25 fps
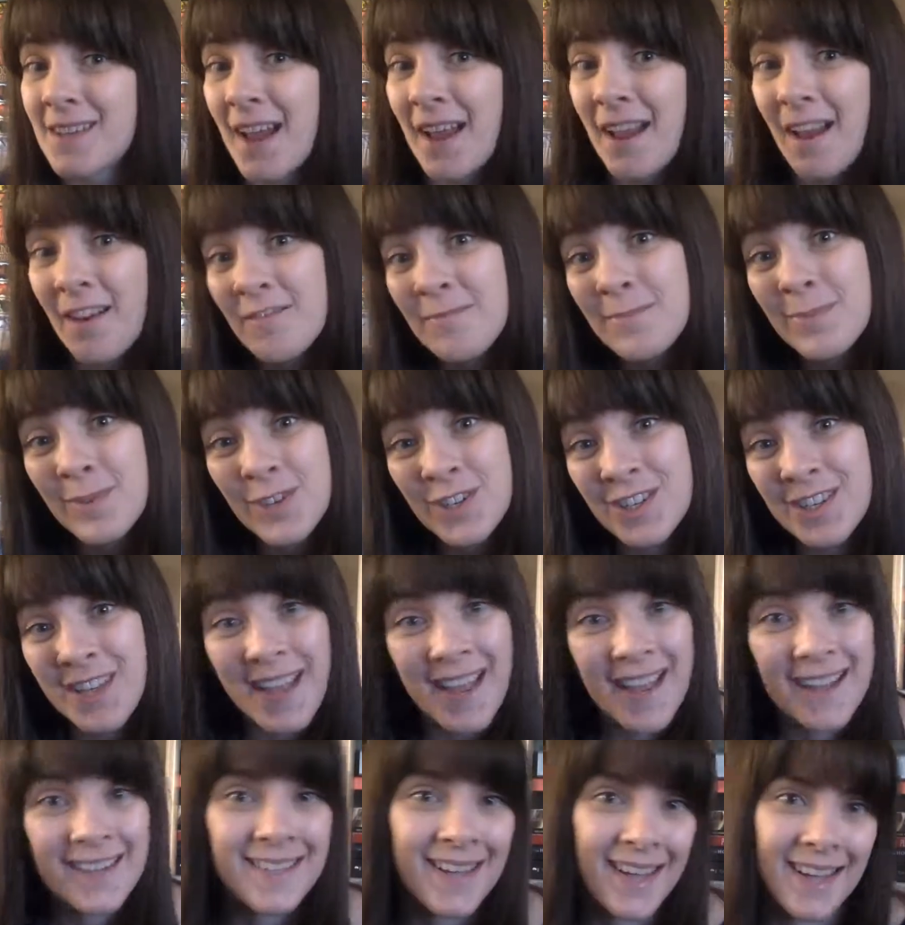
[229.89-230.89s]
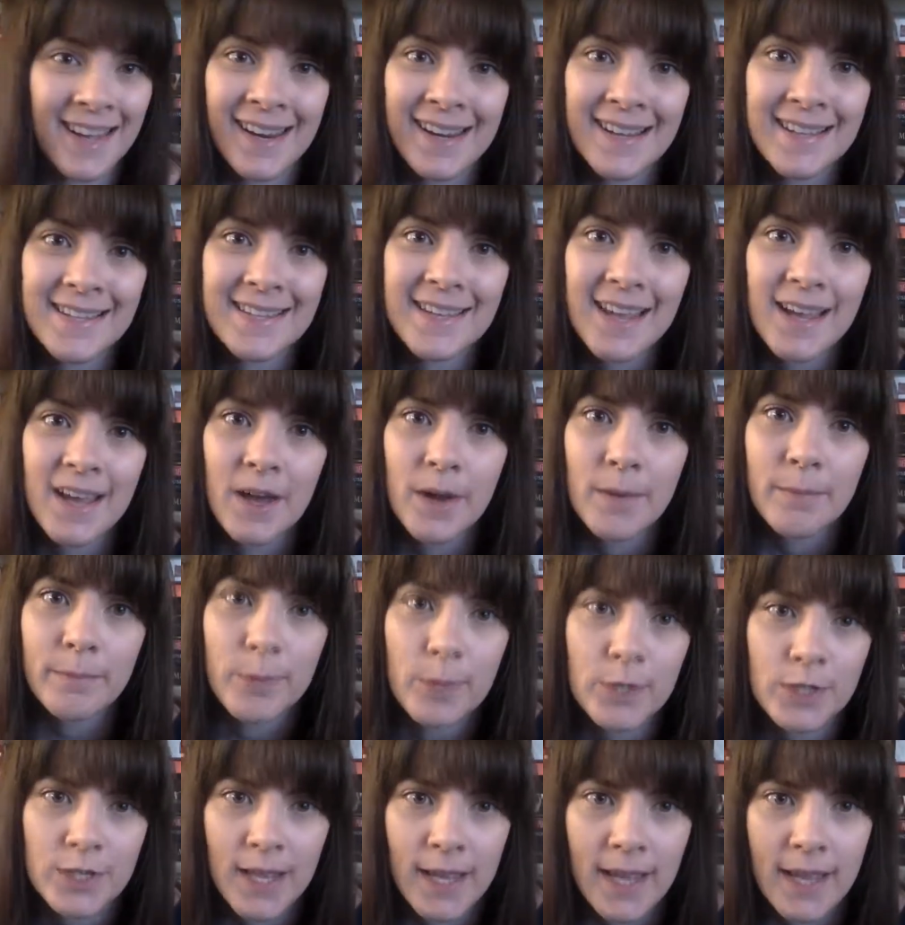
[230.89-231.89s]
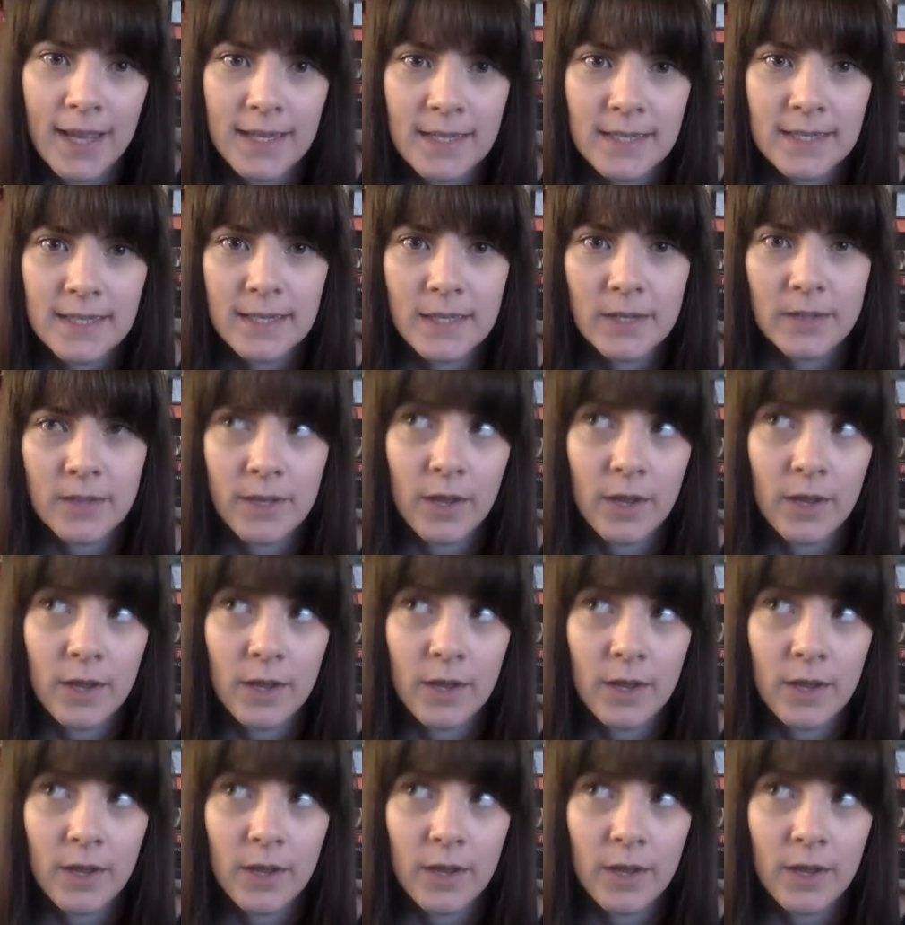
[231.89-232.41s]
I have bushland, and it's bushland.